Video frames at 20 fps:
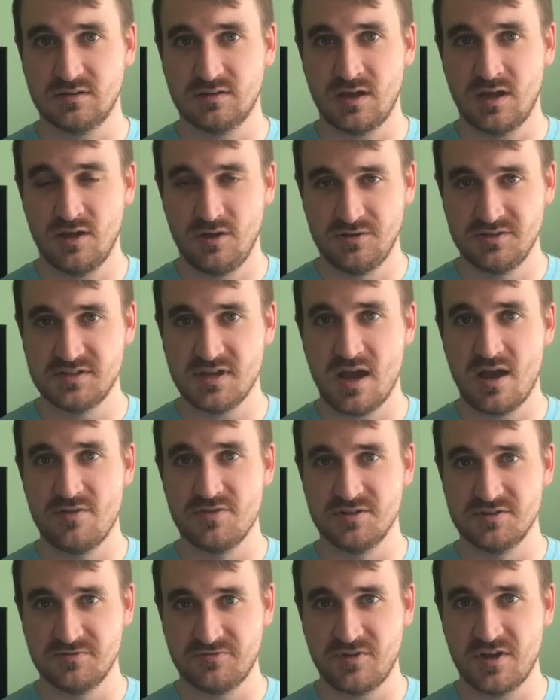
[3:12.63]
held down
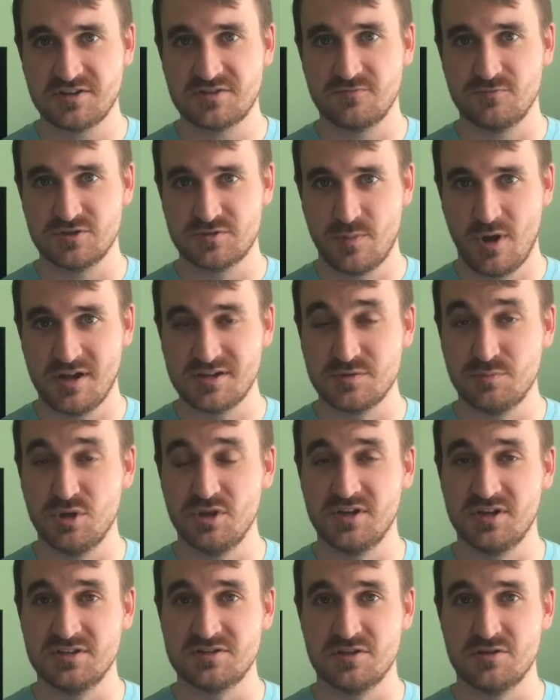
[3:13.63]
the defensive
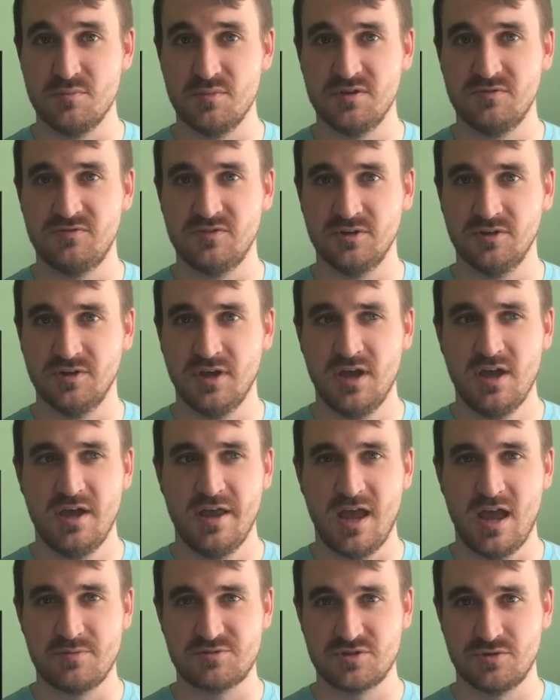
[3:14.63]
responsibilities in the midfield
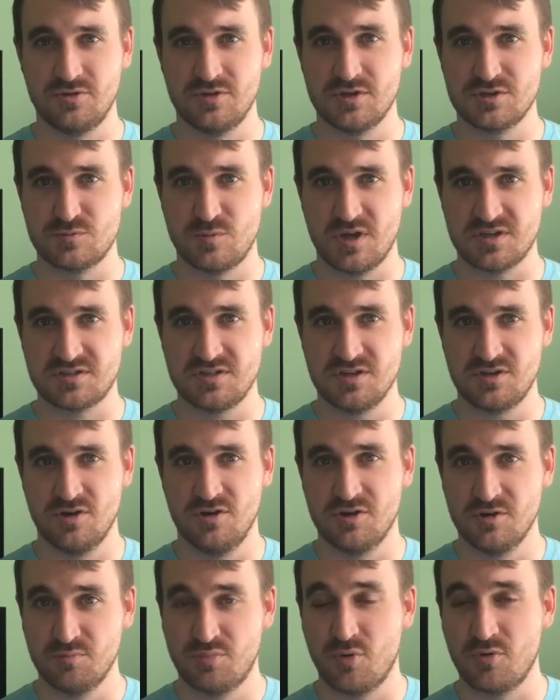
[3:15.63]
absolutely as best he
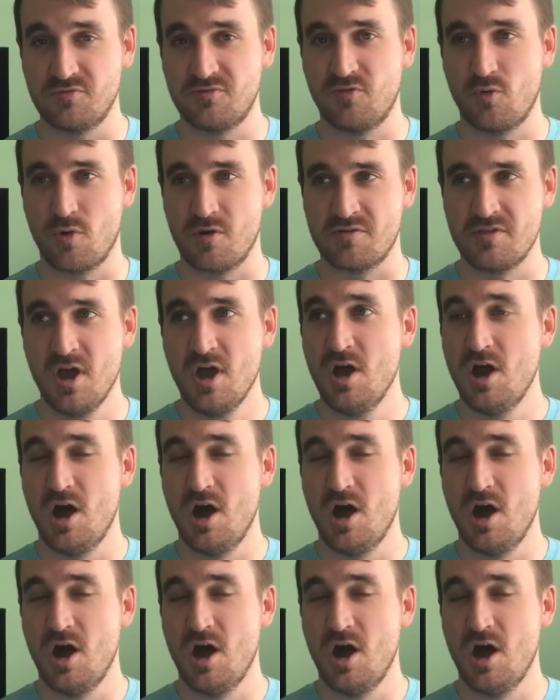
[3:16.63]
could and put forth